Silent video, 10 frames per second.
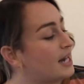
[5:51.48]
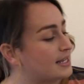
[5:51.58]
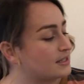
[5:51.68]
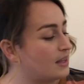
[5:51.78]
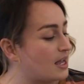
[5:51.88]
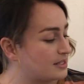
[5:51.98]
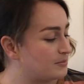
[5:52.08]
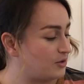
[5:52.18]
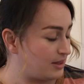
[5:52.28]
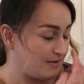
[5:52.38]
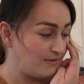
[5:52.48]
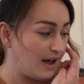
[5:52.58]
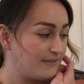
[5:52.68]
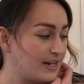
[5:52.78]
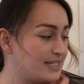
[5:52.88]
one has lots more than
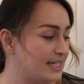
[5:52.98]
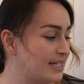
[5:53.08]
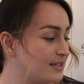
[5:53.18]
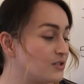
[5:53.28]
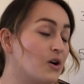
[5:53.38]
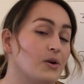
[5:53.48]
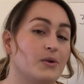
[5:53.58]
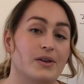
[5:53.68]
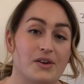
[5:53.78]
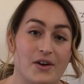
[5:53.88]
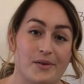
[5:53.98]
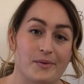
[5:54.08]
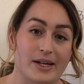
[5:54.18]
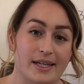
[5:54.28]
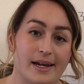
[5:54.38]
5 ideas. So you
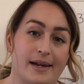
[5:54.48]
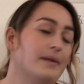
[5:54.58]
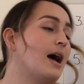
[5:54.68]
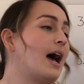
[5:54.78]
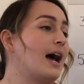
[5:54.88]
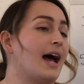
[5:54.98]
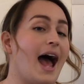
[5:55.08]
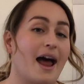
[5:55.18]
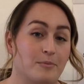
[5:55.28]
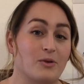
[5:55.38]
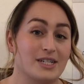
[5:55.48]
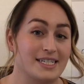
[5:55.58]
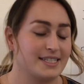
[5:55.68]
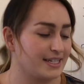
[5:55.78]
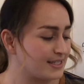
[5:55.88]
can really add more
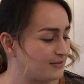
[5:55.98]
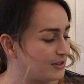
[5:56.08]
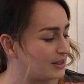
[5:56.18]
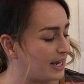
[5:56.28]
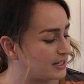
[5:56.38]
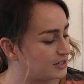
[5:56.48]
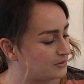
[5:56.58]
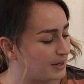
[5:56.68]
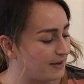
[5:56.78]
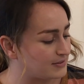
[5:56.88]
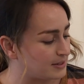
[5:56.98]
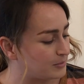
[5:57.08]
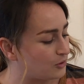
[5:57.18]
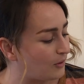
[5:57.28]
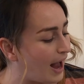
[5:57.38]
details if you'd like to. We have
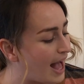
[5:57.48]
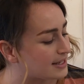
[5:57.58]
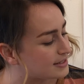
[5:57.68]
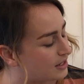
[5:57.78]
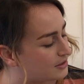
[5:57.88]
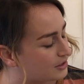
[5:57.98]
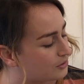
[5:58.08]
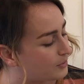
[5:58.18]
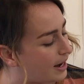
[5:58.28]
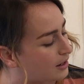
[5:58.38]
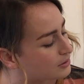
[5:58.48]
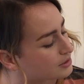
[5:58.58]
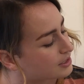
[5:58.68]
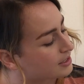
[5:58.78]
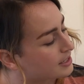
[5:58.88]
some grass on the
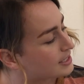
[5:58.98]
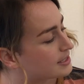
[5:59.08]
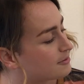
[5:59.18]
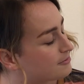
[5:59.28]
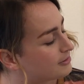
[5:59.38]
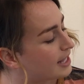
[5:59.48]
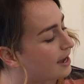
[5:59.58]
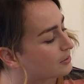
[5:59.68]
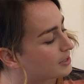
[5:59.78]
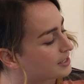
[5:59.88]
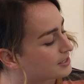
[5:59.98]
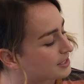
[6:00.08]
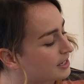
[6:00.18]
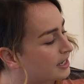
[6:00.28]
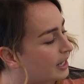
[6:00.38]
ground, some
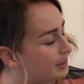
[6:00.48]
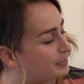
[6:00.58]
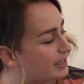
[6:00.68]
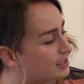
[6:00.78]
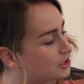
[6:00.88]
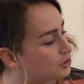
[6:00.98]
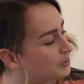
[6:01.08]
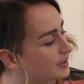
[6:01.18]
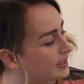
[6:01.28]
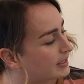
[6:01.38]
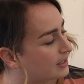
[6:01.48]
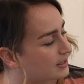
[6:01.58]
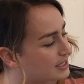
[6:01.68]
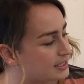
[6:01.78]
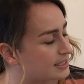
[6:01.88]
flowers, a big tree
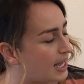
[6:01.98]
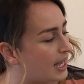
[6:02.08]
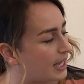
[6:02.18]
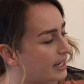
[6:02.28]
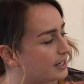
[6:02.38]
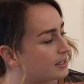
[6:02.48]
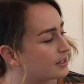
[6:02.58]
on the side,